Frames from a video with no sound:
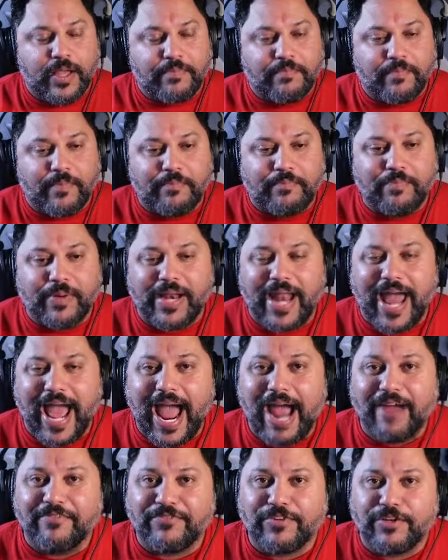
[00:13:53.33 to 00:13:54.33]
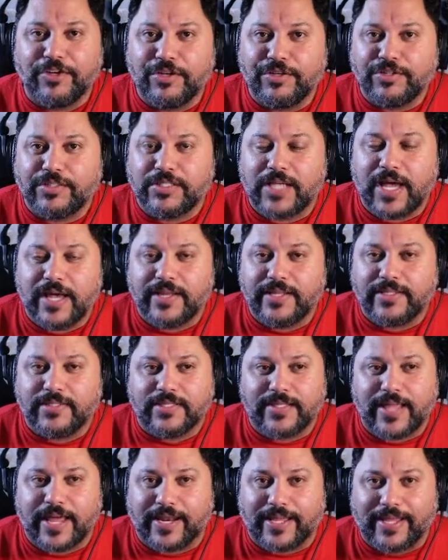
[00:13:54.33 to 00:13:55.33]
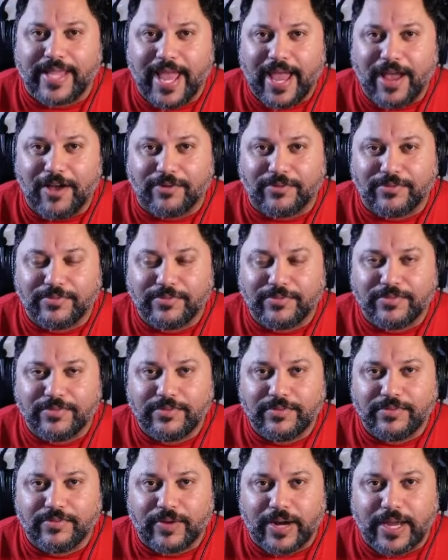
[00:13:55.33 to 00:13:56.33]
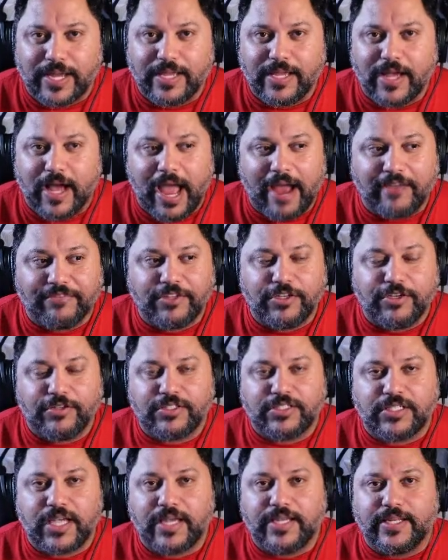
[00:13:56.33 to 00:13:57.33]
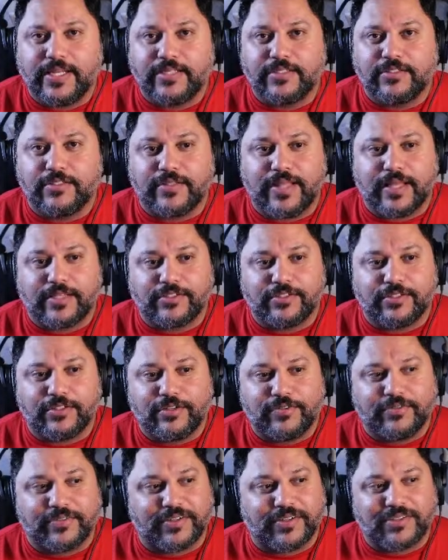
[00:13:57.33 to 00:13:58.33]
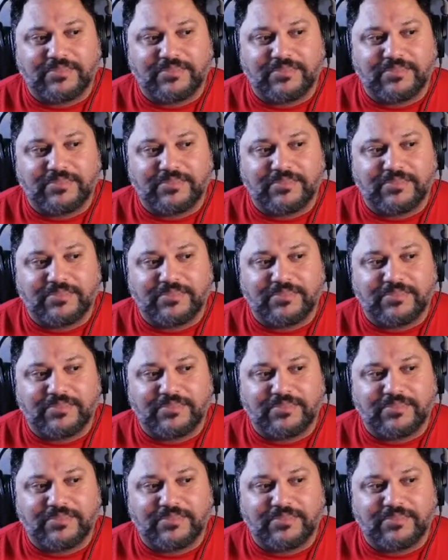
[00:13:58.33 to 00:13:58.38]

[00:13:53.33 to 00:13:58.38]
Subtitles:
But after you sign into that account, right? After you sign into that server,